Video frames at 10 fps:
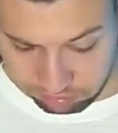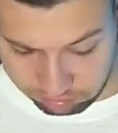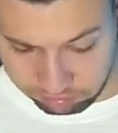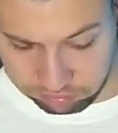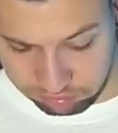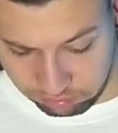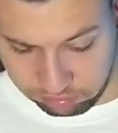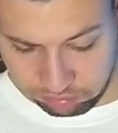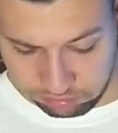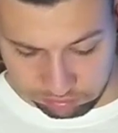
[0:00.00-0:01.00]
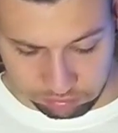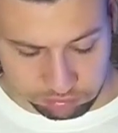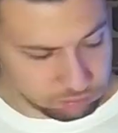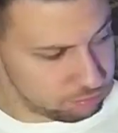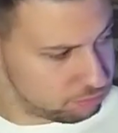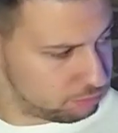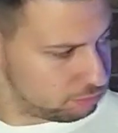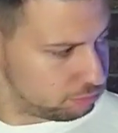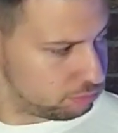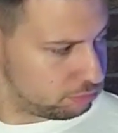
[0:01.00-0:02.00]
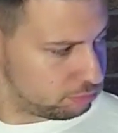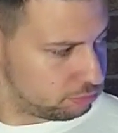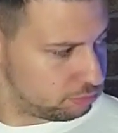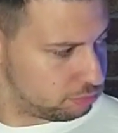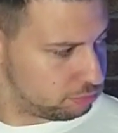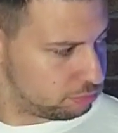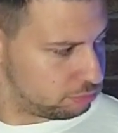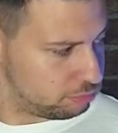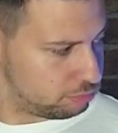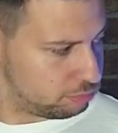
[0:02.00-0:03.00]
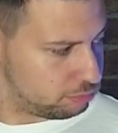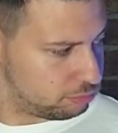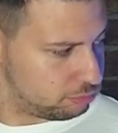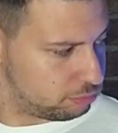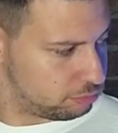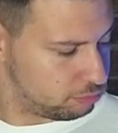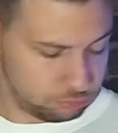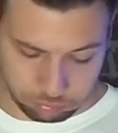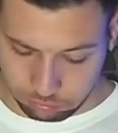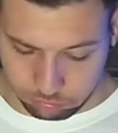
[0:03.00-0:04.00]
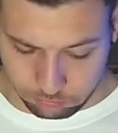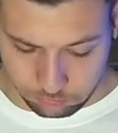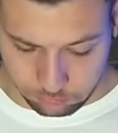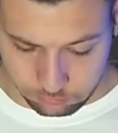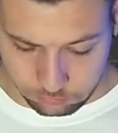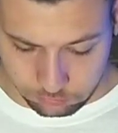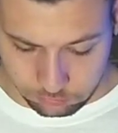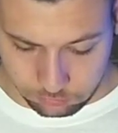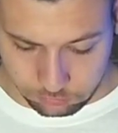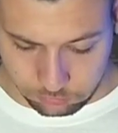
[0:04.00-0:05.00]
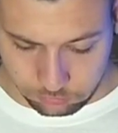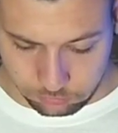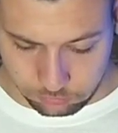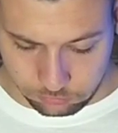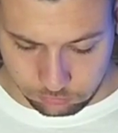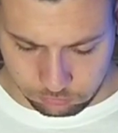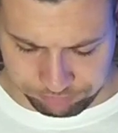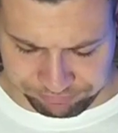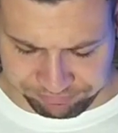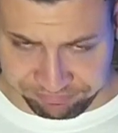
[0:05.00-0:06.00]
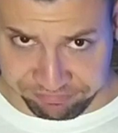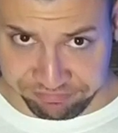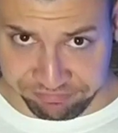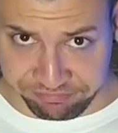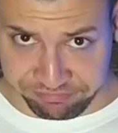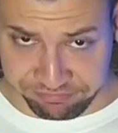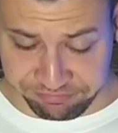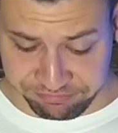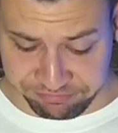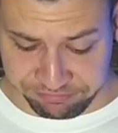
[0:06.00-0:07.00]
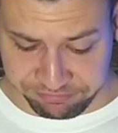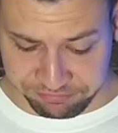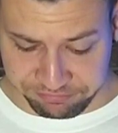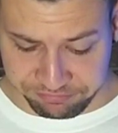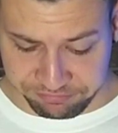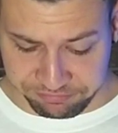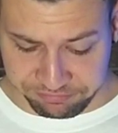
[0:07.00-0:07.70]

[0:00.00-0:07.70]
Nobody speaks.